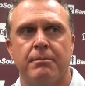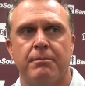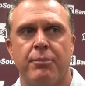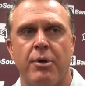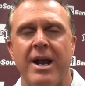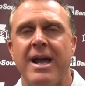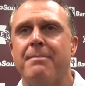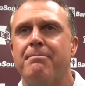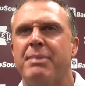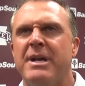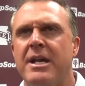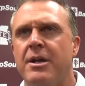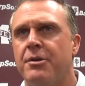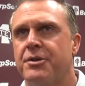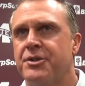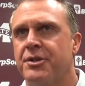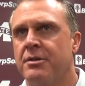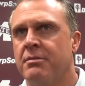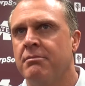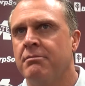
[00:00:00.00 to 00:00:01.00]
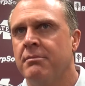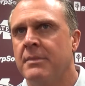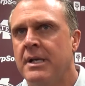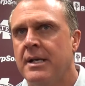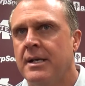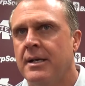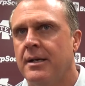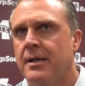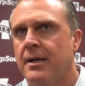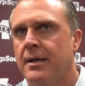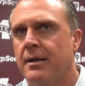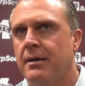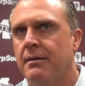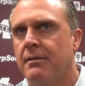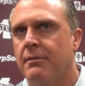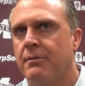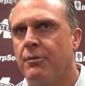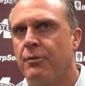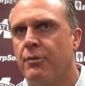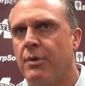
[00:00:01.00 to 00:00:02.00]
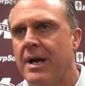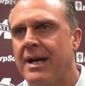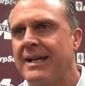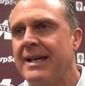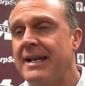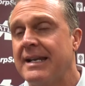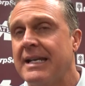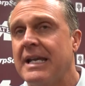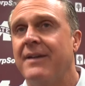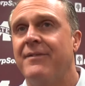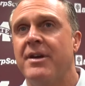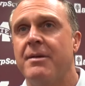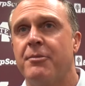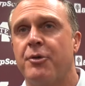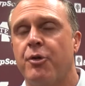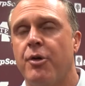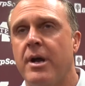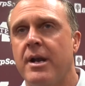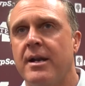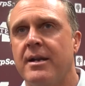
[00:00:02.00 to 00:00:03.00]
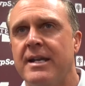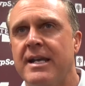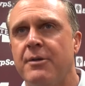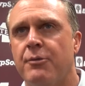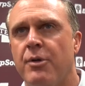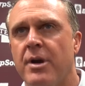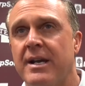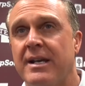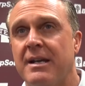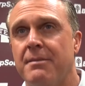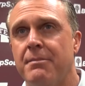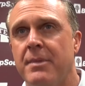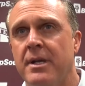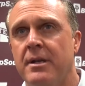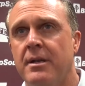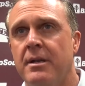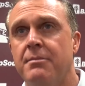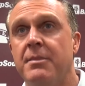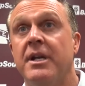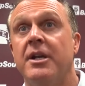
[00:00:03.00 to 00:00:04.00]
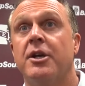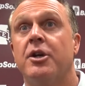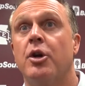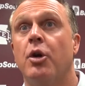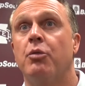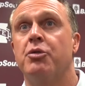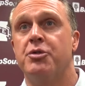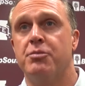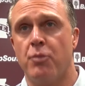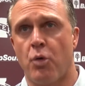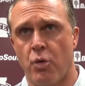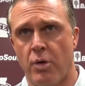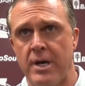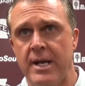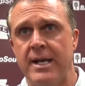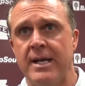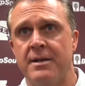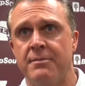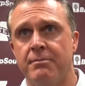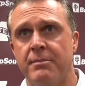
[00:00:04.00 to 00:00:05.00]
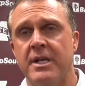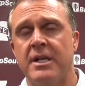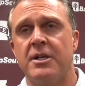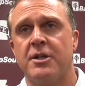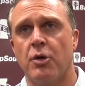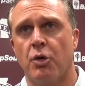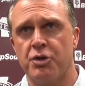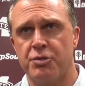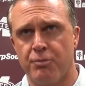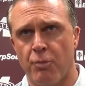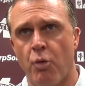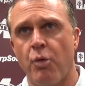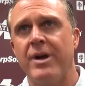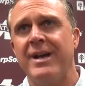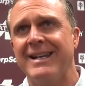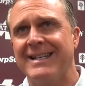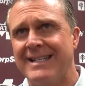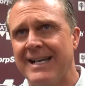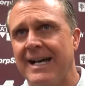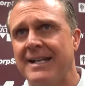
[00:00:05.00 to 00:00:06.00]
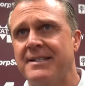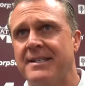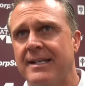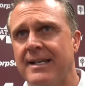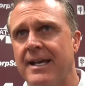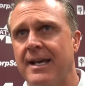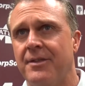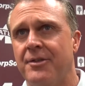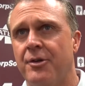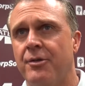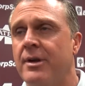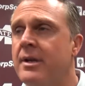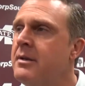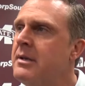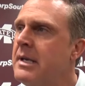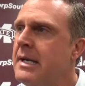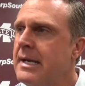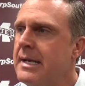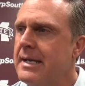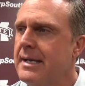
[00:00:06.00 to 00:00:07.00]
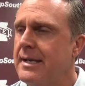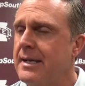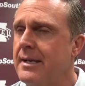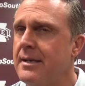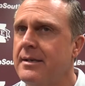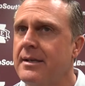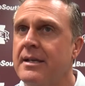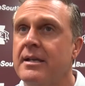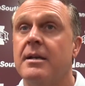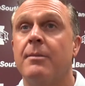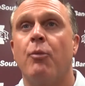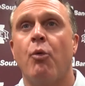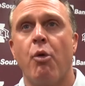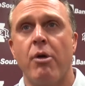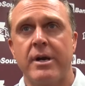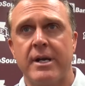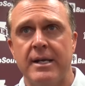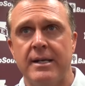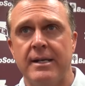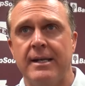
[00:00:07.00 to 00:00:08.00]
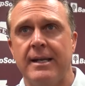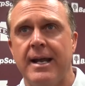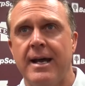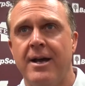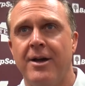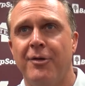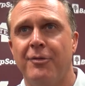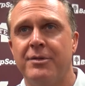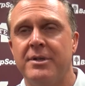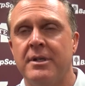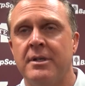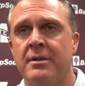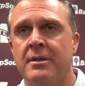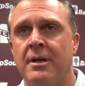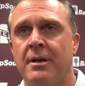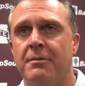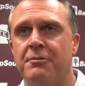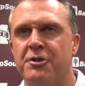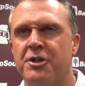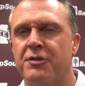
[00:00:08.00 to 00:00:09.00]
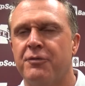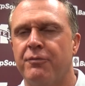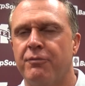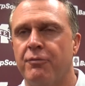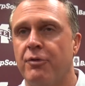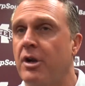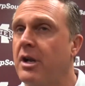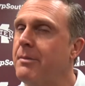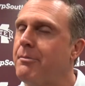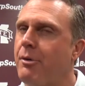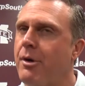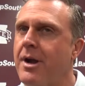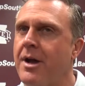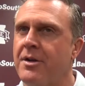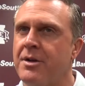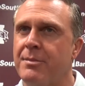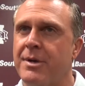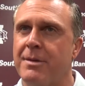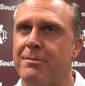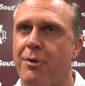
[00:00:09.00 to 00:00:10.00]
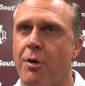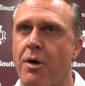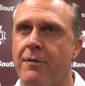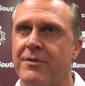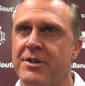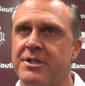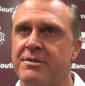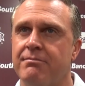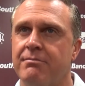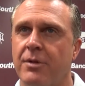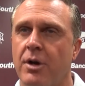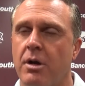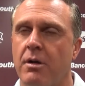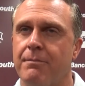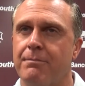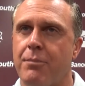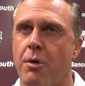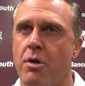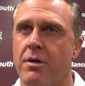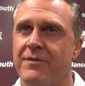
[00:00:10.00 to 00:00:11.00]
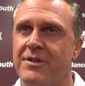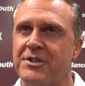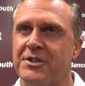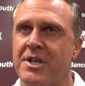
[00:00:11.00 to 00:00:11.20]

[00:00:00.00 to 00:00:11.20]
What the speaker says: Brad Peterson, I got to give him credit. He recommended me to Coach Morehead, and me and Coach Morehead got together and ended up working it out. And I'm just really proud to be a part of his